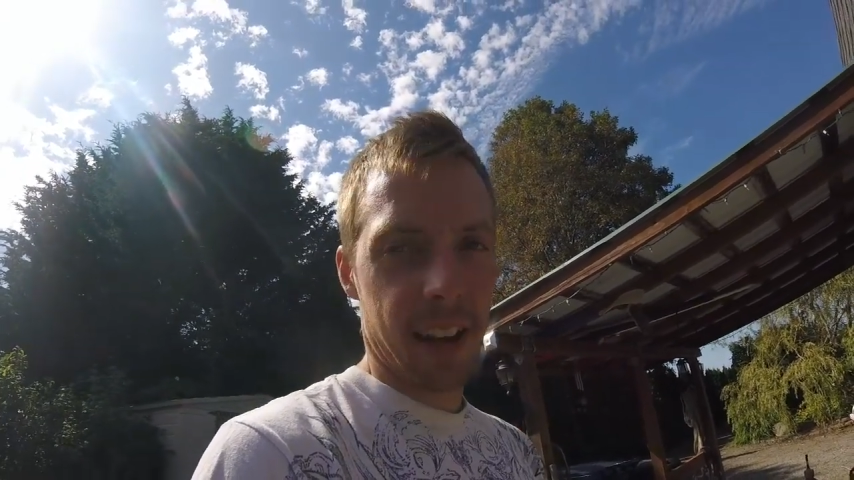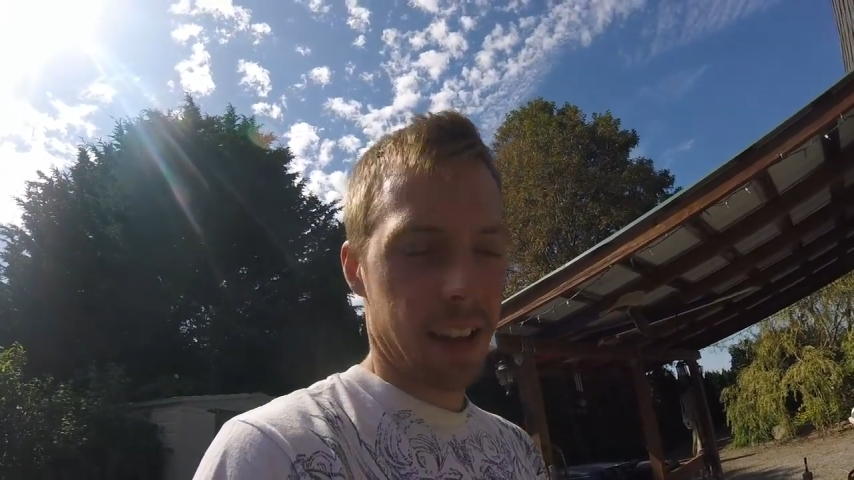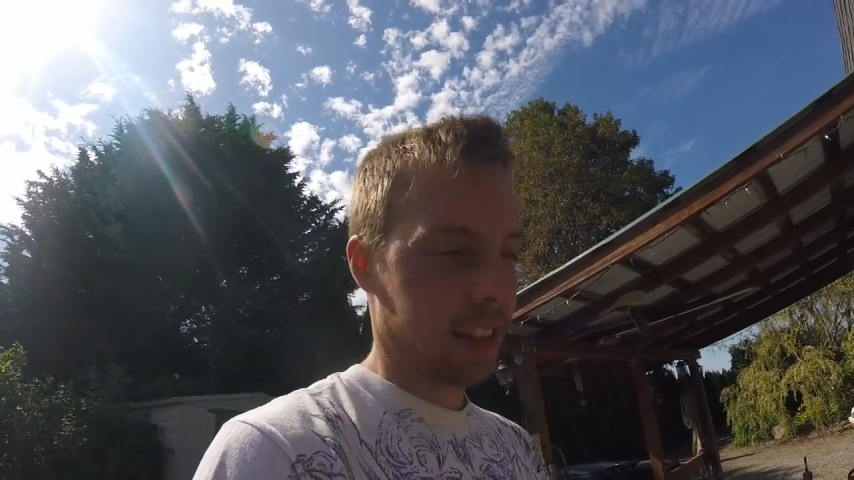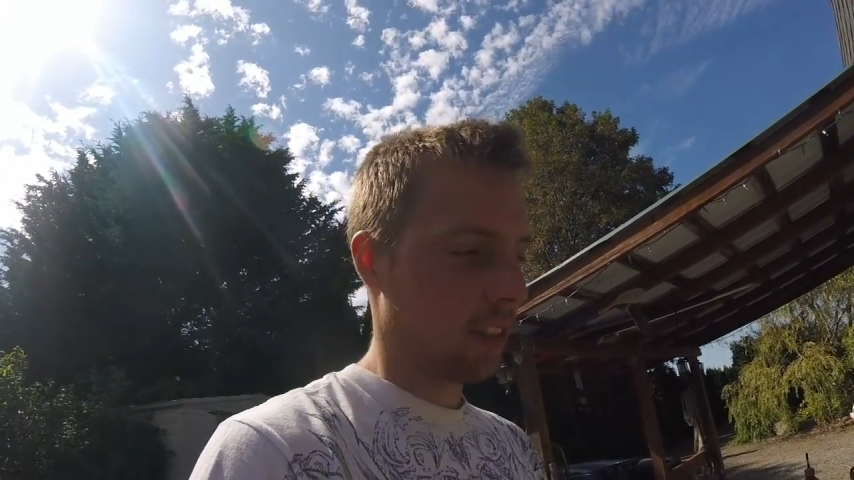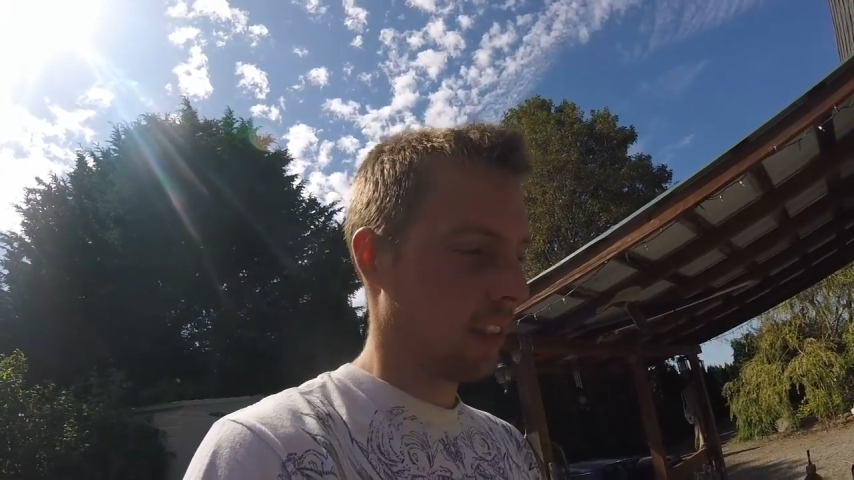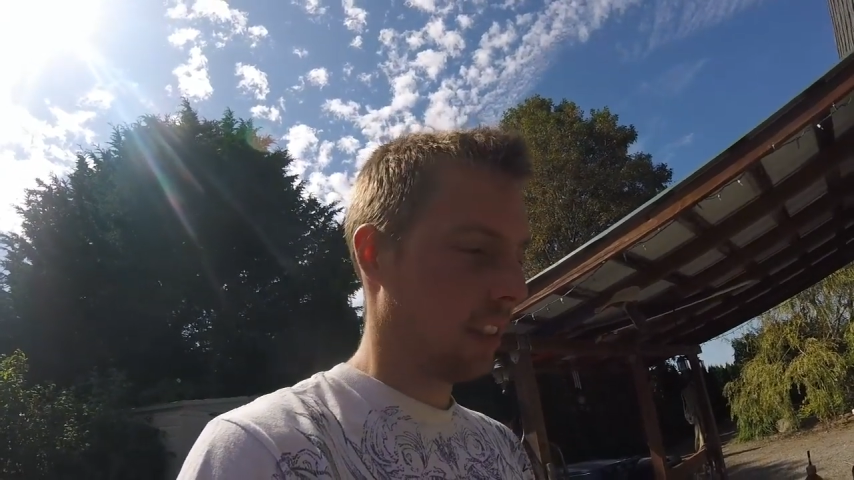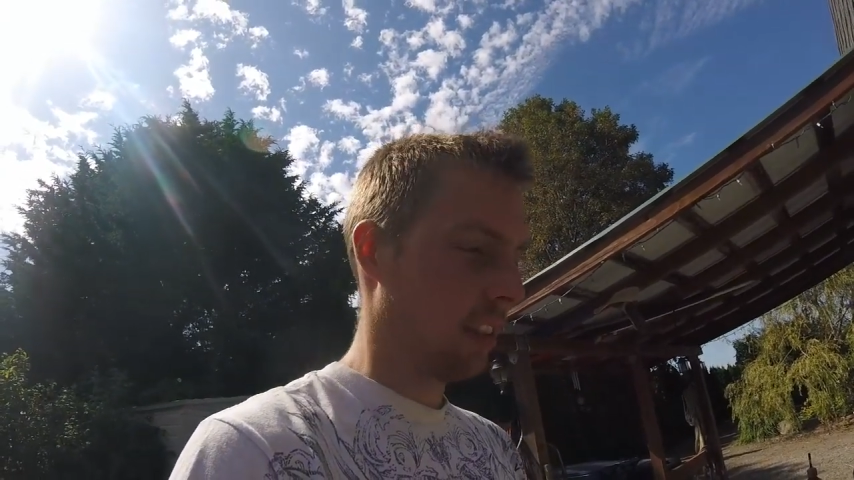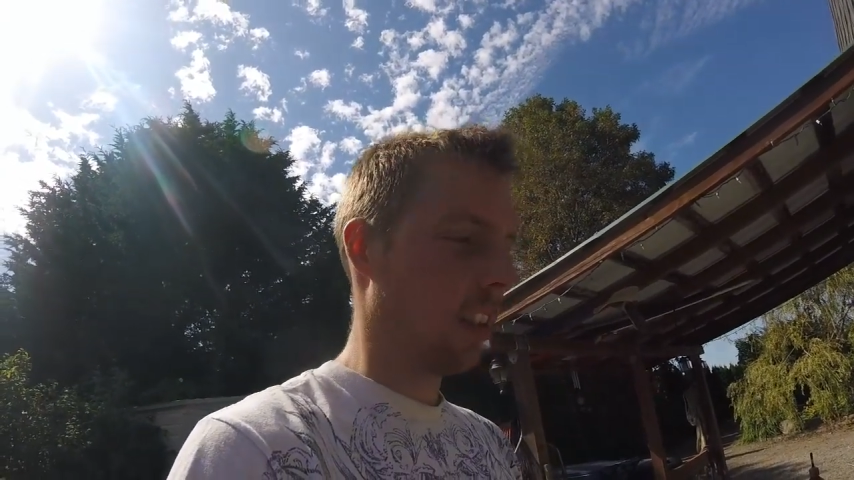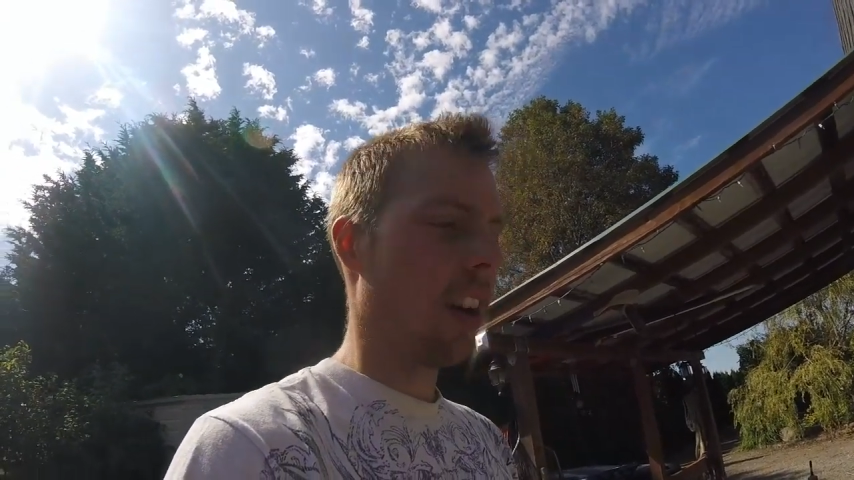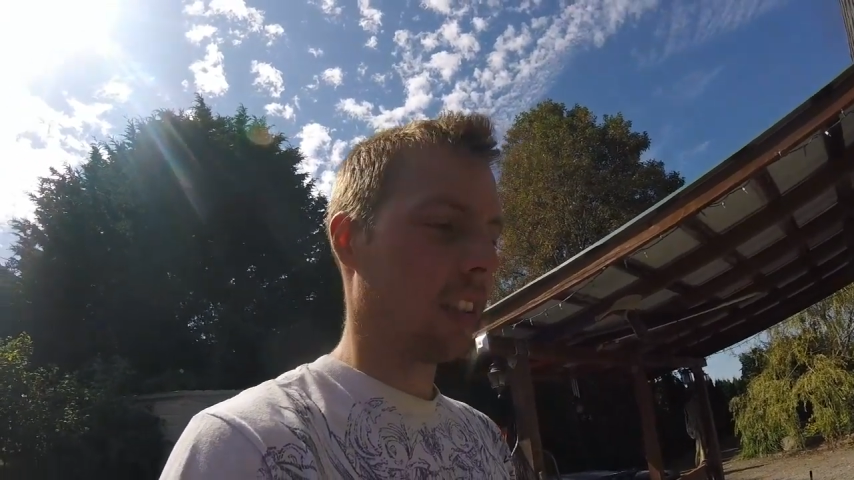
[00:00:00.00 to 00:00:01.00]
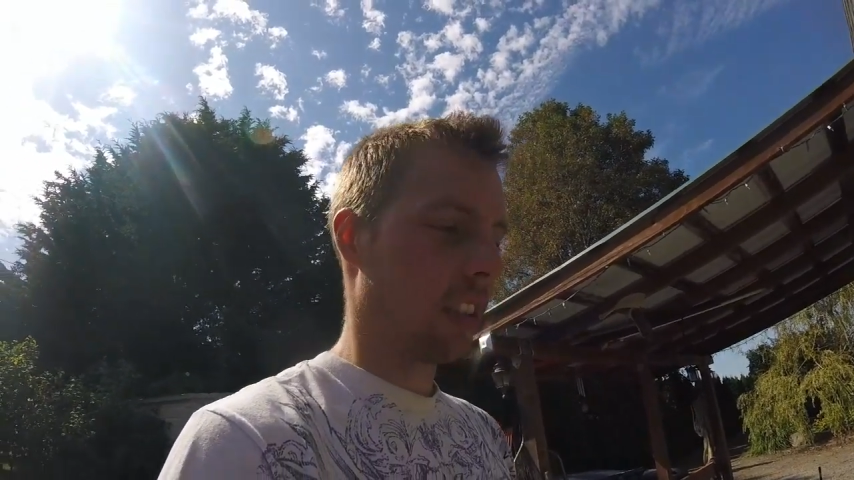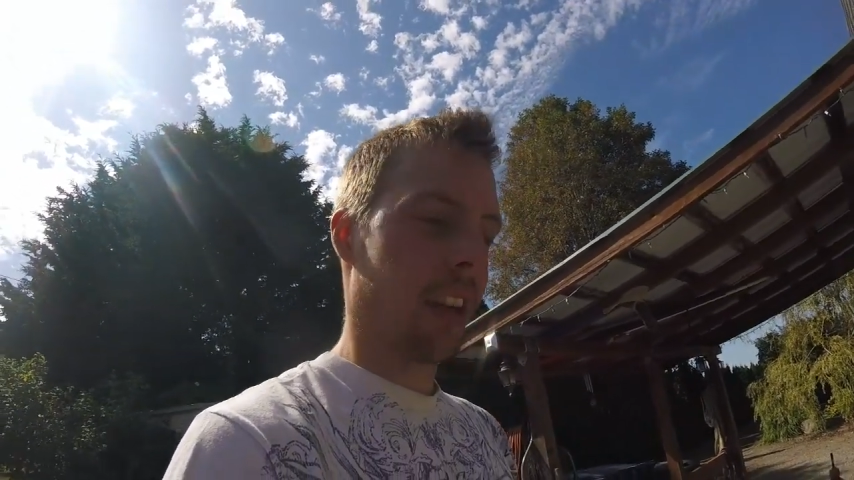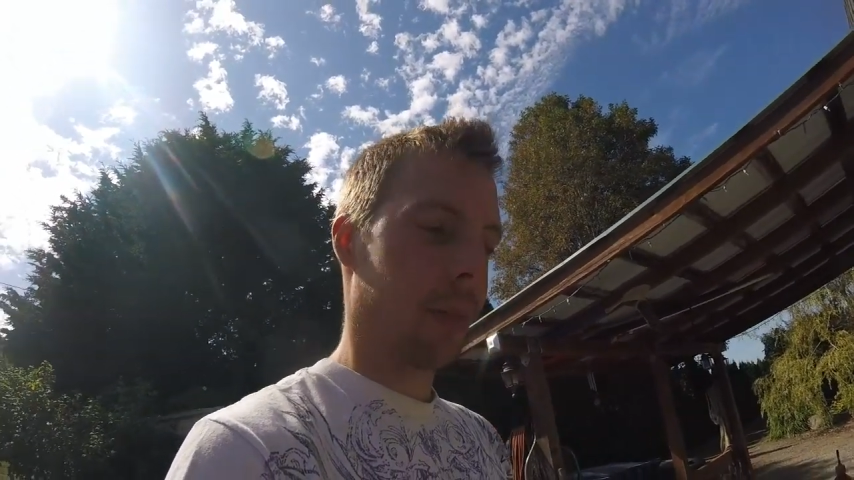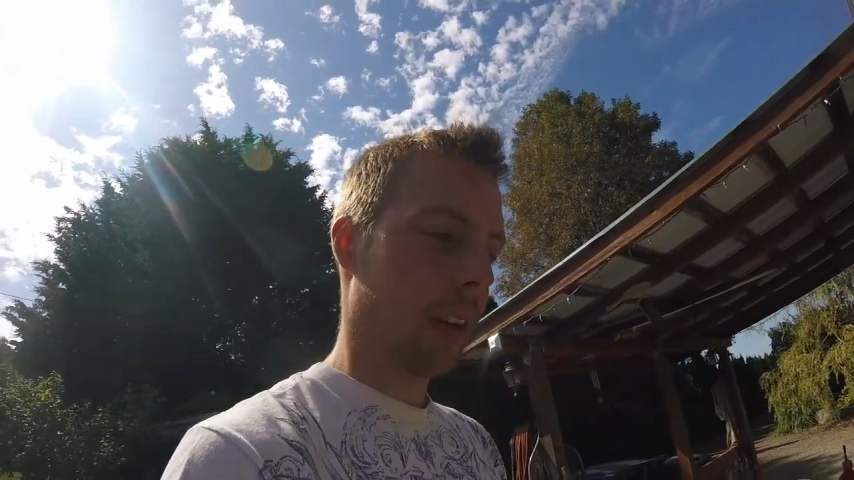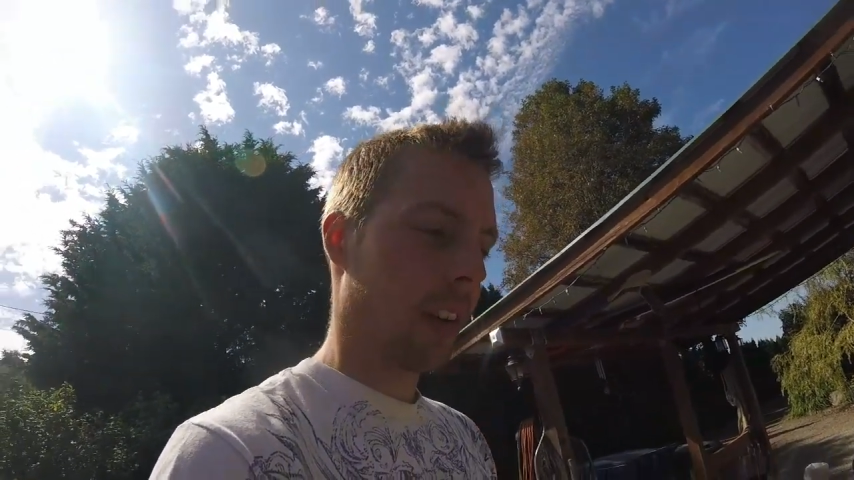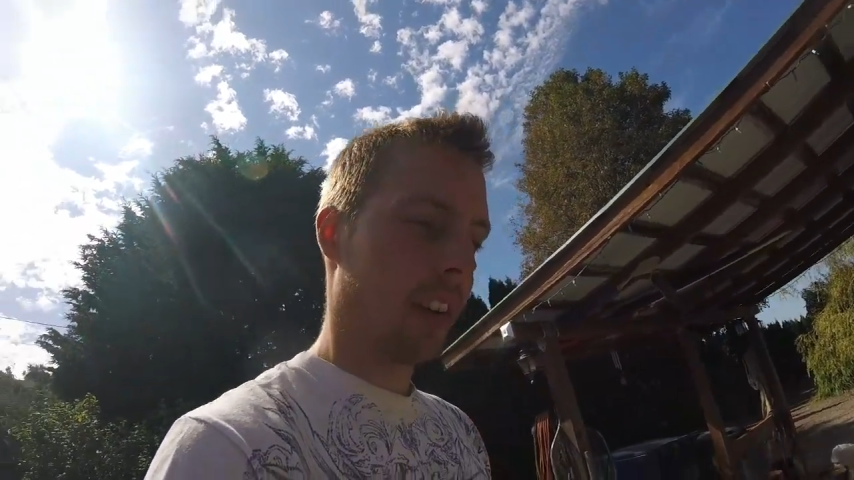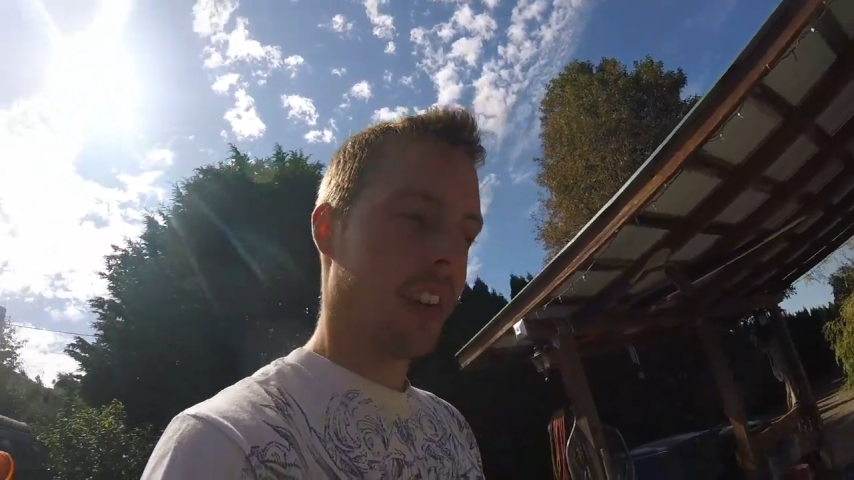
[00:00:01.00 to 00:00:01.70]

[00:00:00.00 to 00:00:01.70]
actually, a long time ago.